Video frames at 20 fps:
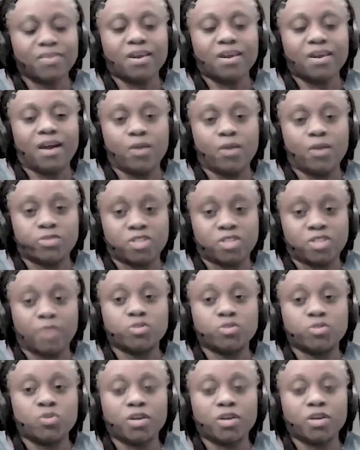I
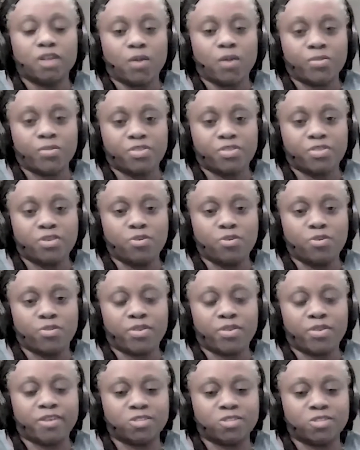was doing a lot with the
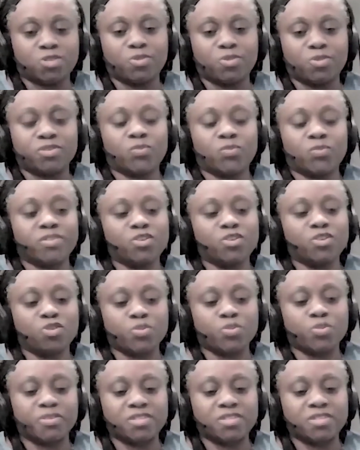youth, and so what the
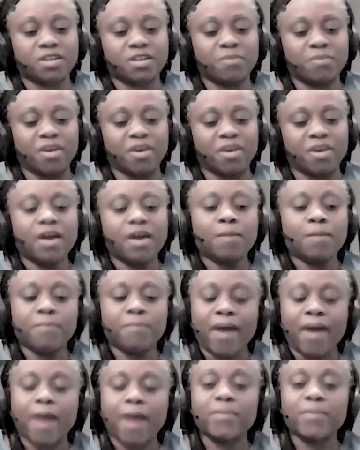youth would say to me,
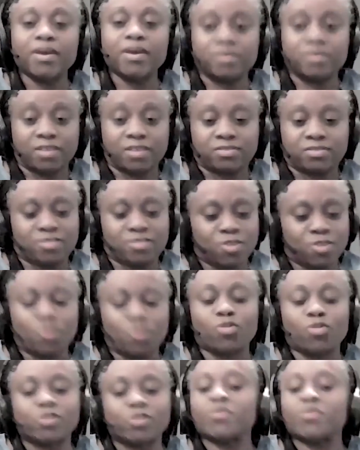"Ma'am,"
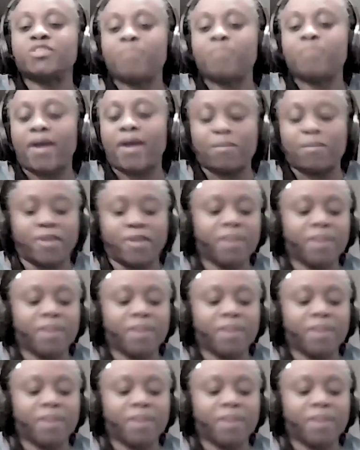those words, "ma'am," right?